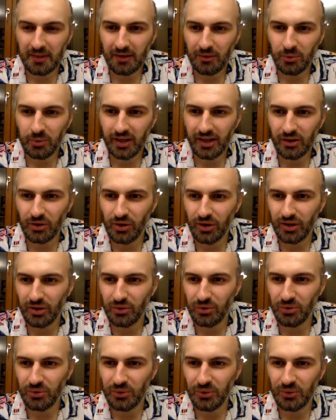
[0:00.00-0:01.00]
we are going
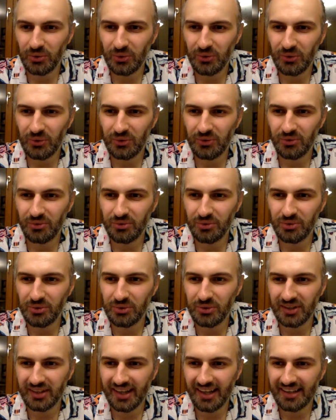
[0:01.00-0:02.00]
to
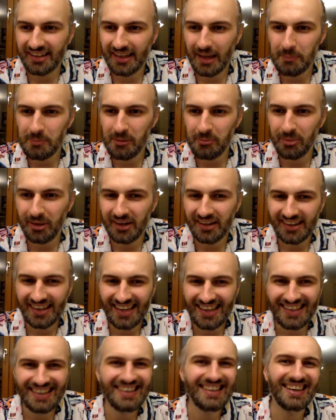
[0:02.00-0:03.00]
do a nice happy
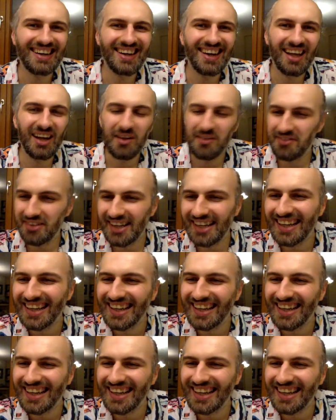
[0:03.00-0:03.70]
birthday here live